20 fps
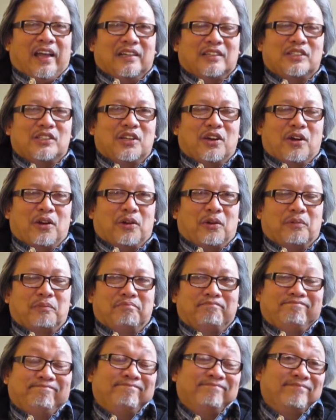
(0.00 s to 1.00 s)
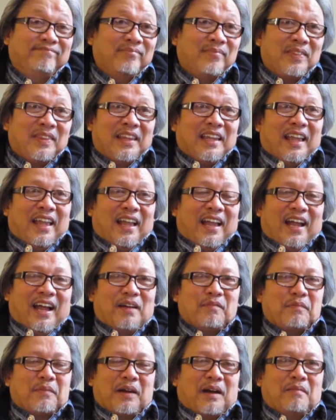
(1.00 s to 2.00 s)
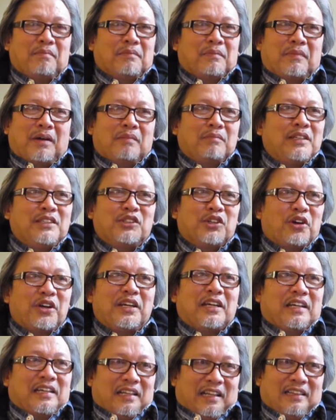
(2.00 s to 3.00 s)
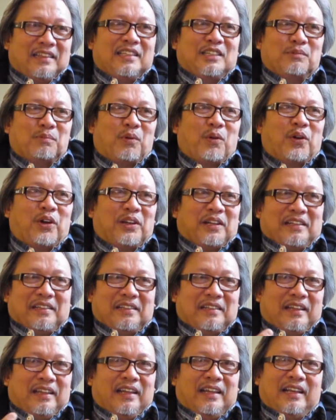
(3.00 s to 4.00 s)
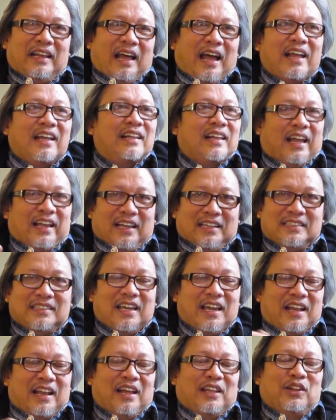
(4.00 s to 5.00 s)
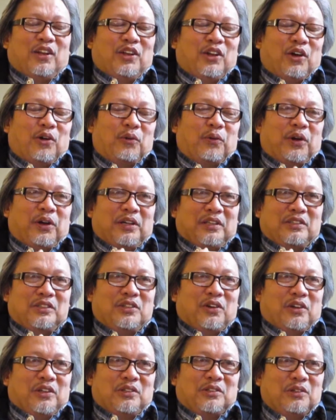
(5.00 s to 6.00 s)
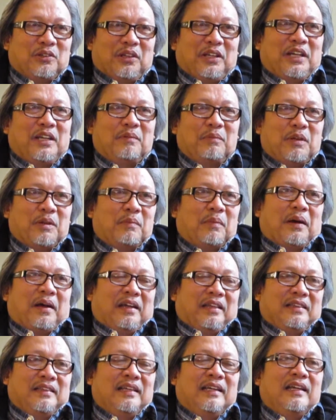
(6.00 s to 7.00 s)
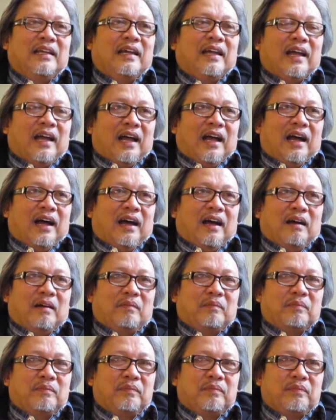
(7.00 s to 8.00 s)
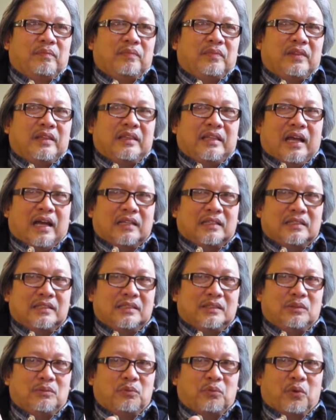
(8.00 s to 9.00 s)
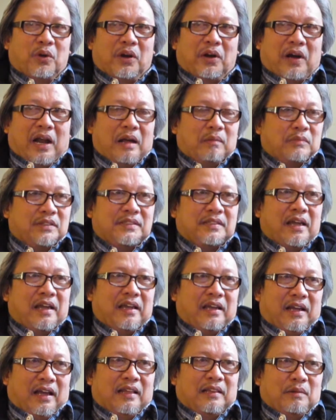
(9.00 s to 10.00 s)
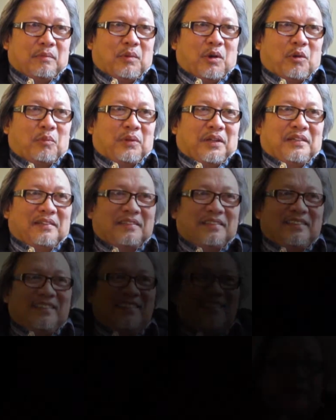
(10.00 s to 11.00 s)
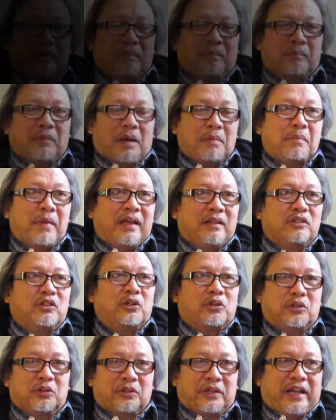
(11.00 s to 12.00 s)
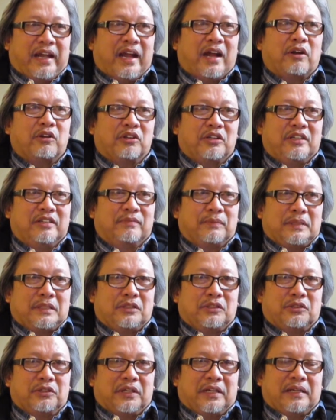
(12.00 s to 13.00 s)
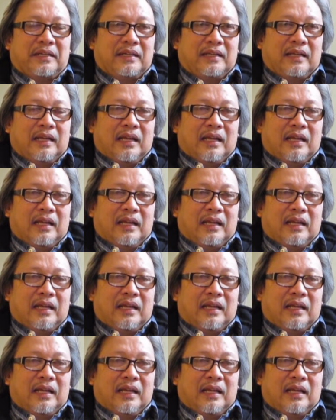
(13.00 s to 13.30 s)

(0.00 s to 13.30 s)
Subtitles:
and so I'm enjoying it at this point, and like I said, I don't know where it's going to lead me, but that's where I'm staying at the moment. My mentor, Karen Street,